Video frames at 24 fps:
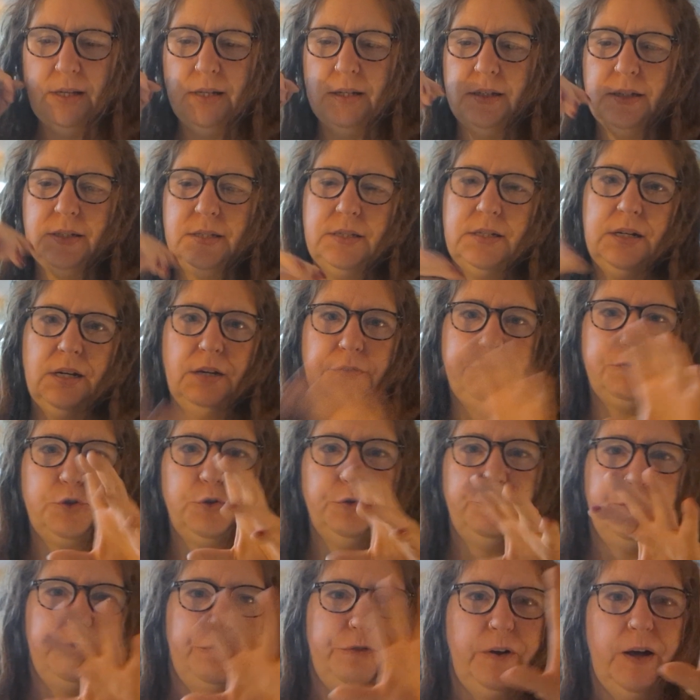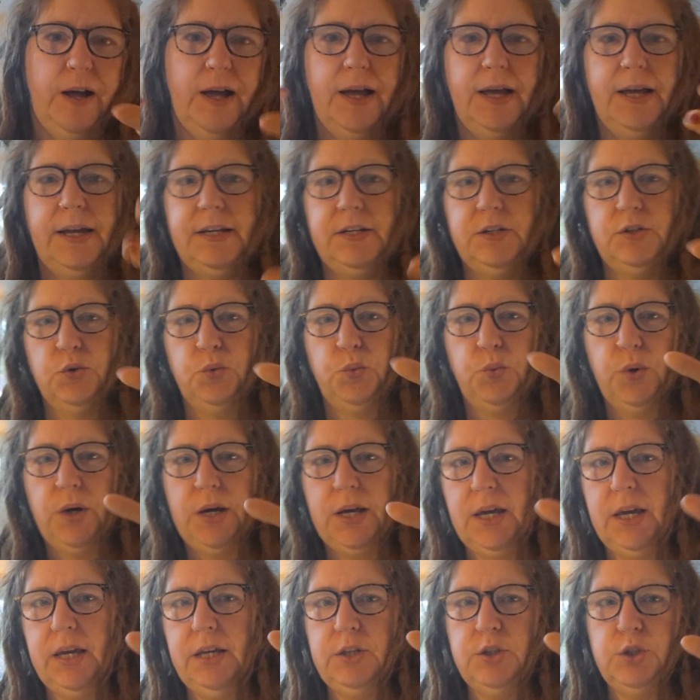Still have to find a
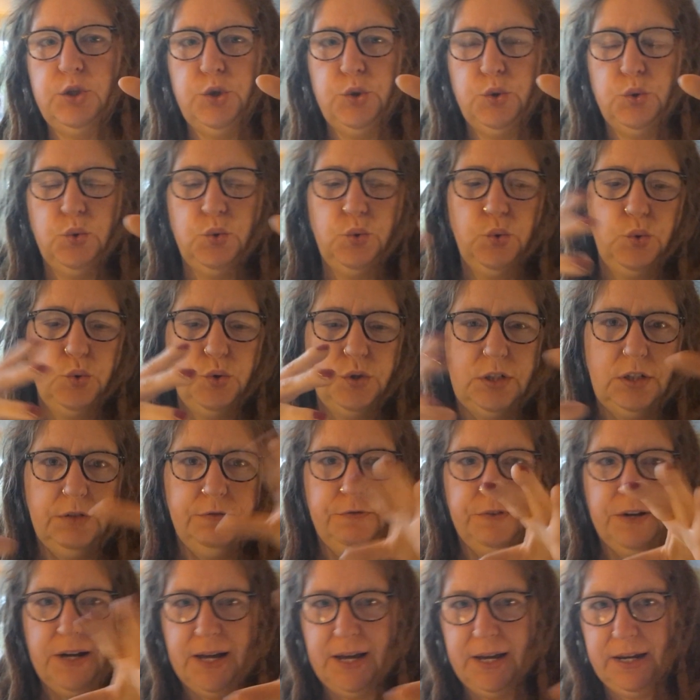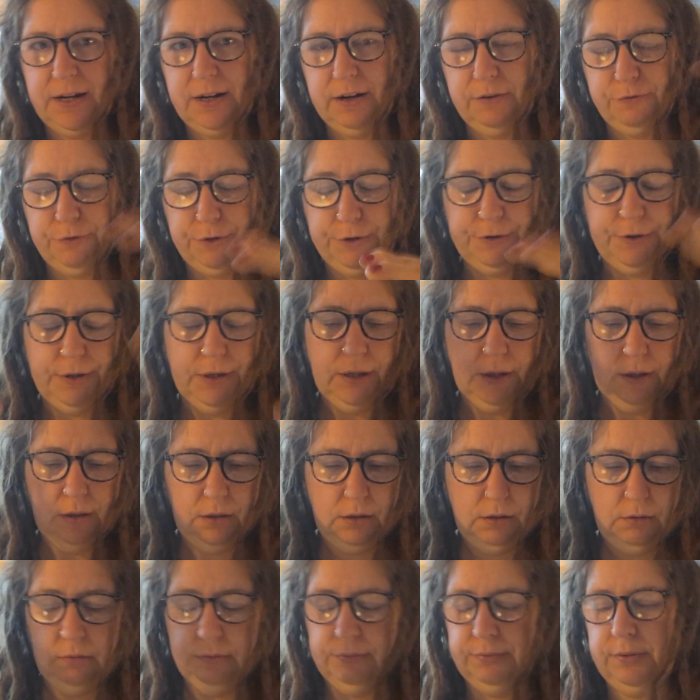way to divide
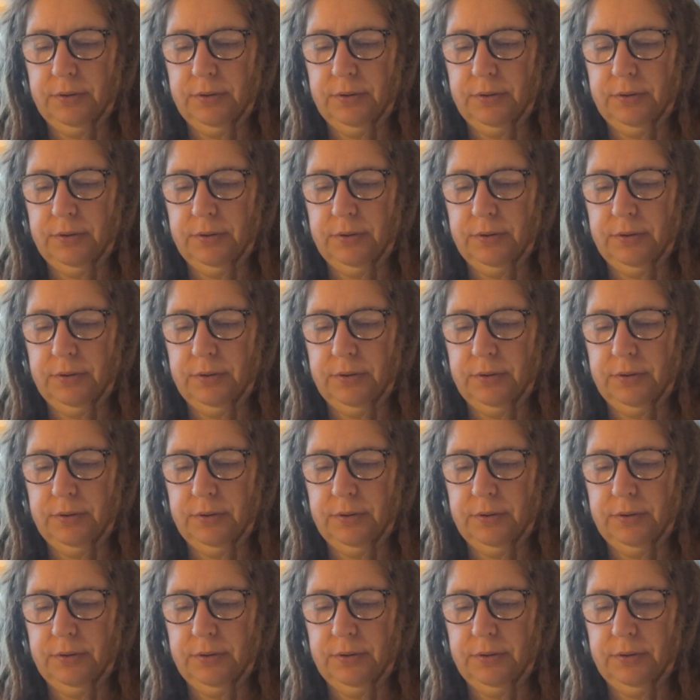everything